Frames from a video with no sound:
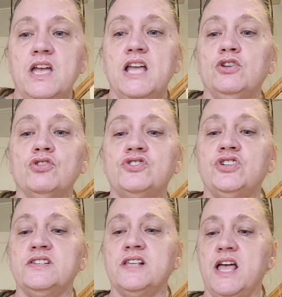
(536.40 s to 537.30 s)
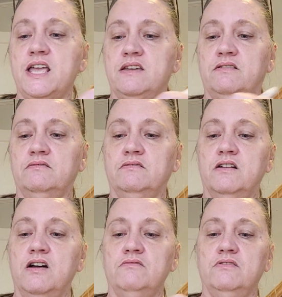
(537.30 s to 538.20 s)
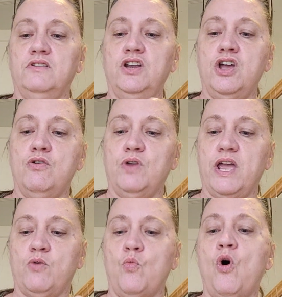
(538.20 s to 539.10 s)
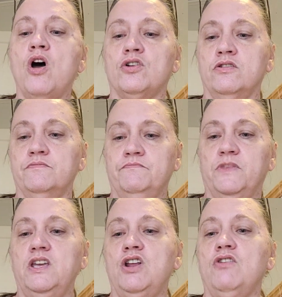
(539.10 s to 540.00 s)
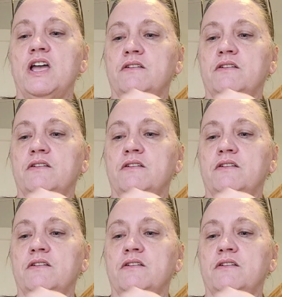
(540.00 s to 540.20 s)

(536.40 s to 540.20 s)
looks just like, you know, like water, you know, like